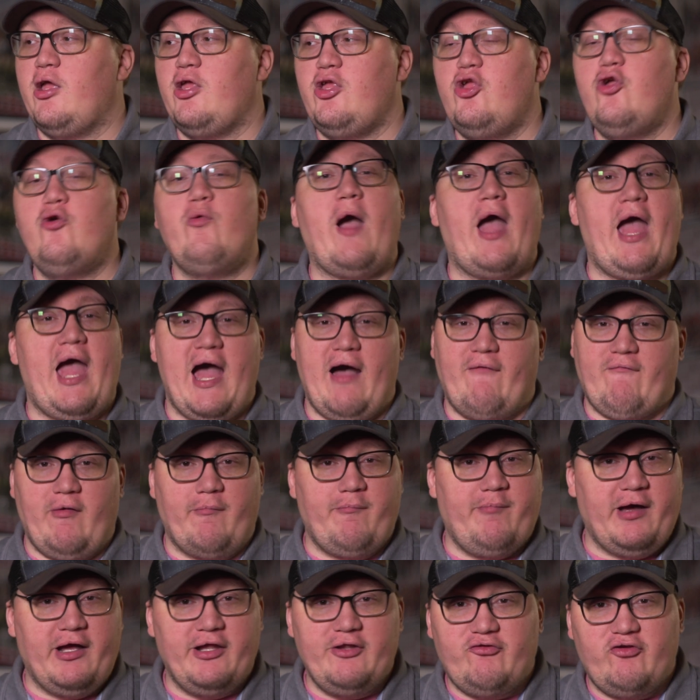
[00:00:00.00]
You have a
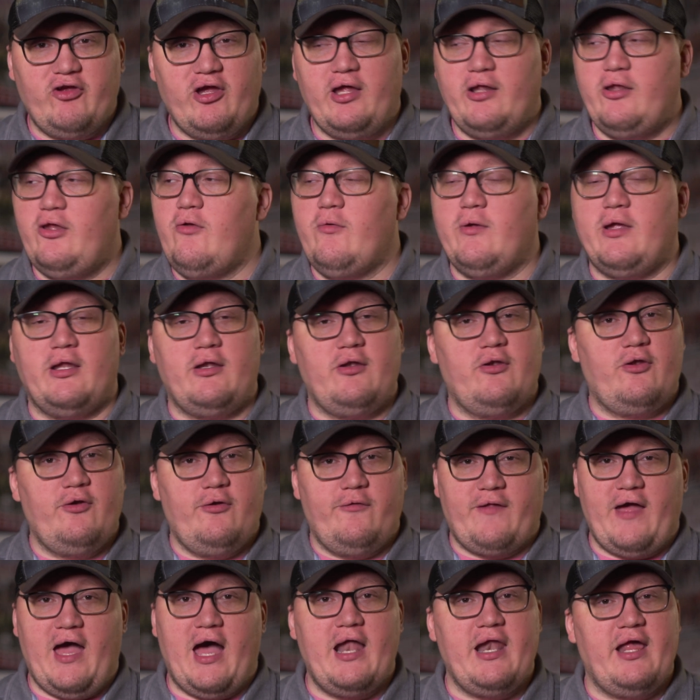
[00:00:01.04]
budget. You can do
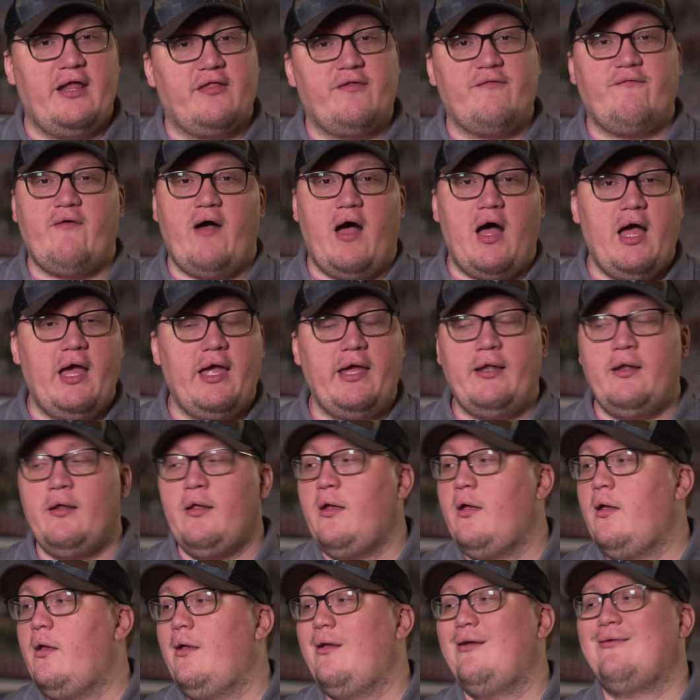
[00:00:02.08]
that. It's fine.
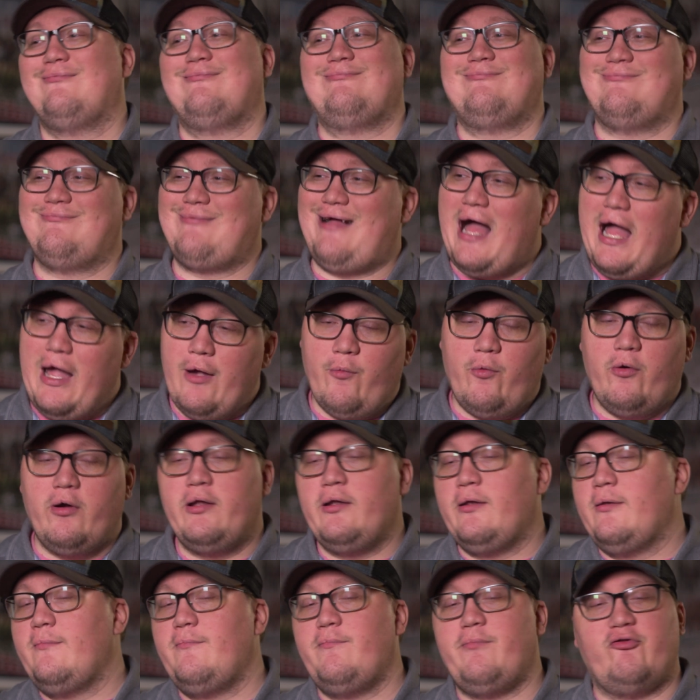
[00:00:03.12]
I
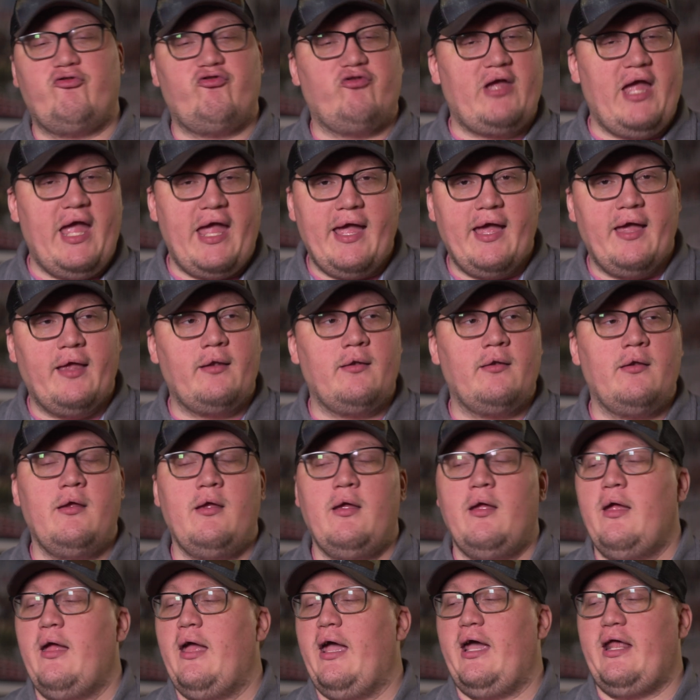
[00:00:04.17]
wouldn't, but you can.
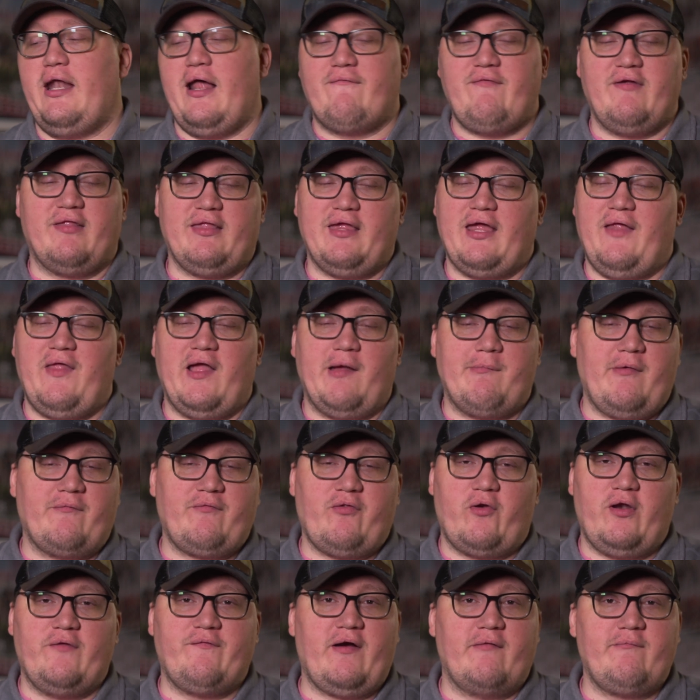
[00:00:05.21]
And obviously anything above
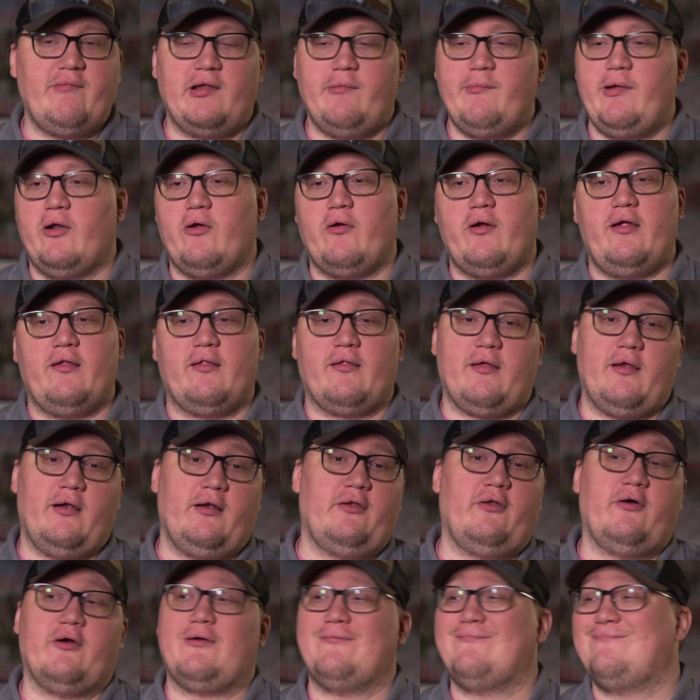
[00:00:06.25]
35 millimeter is going to
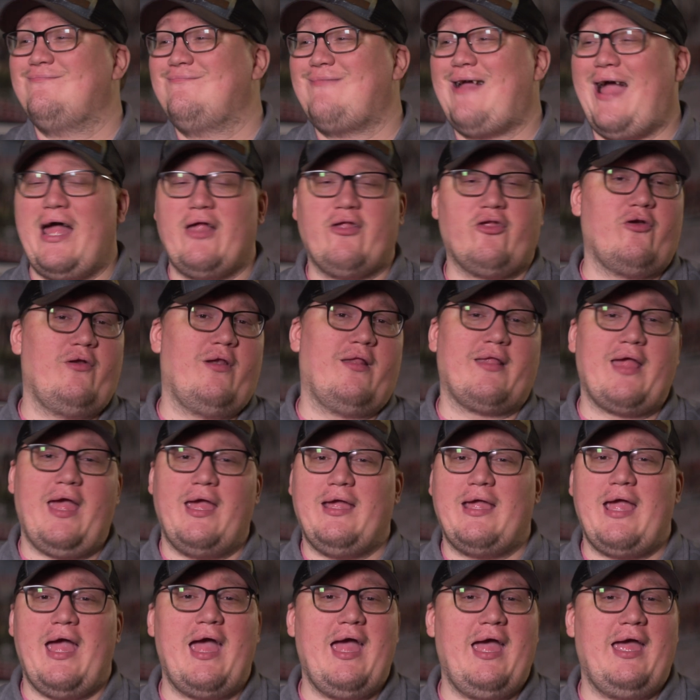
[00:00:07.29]
look as good as
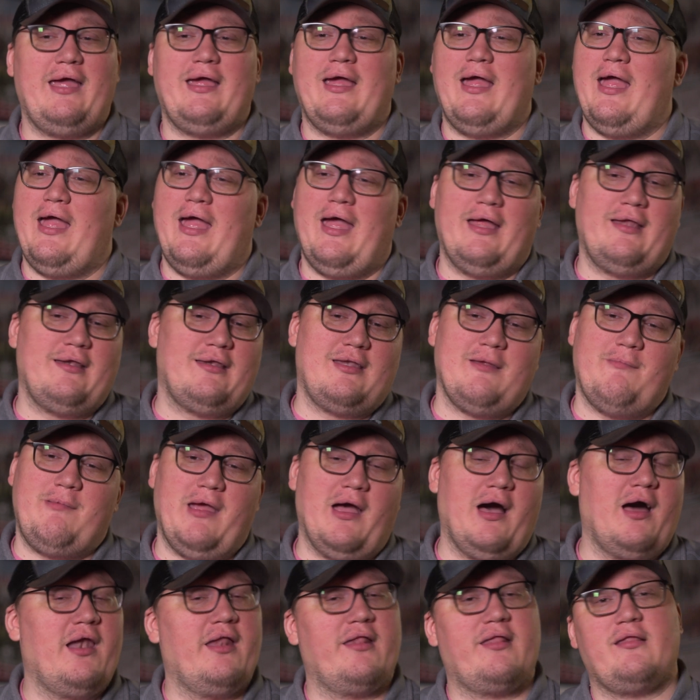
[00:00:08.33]
8K. And to be
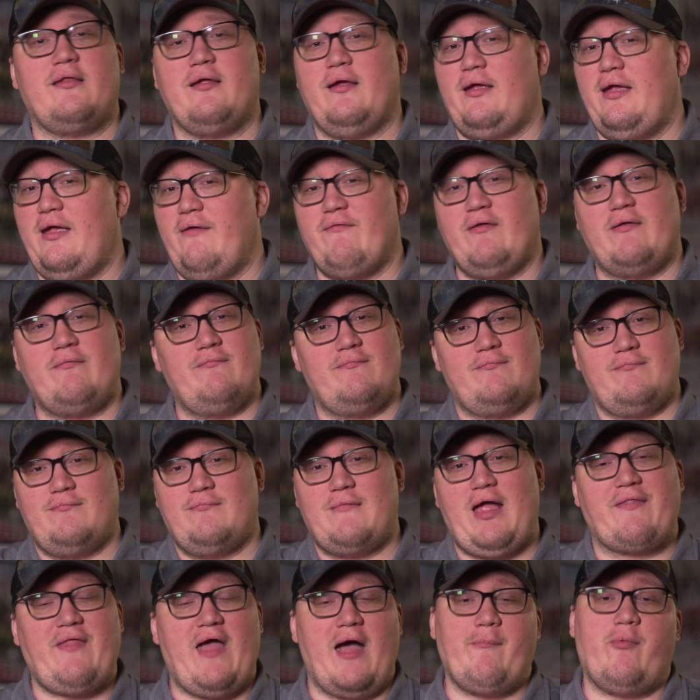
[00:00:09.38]
honest, even
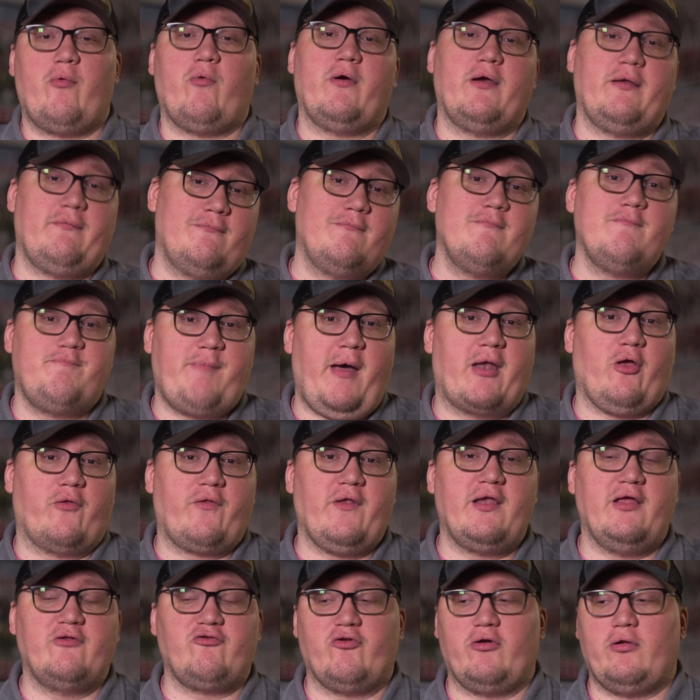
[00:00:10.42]
at that point, better than
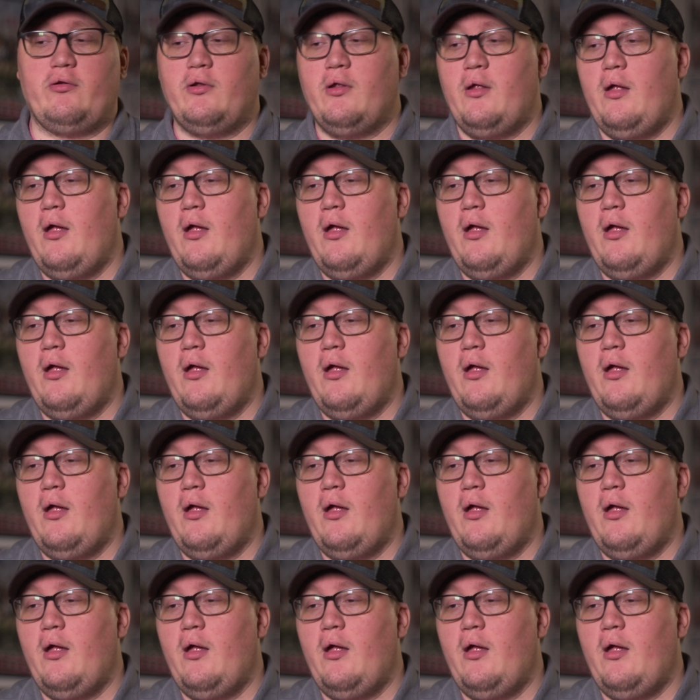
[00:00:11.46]
digital.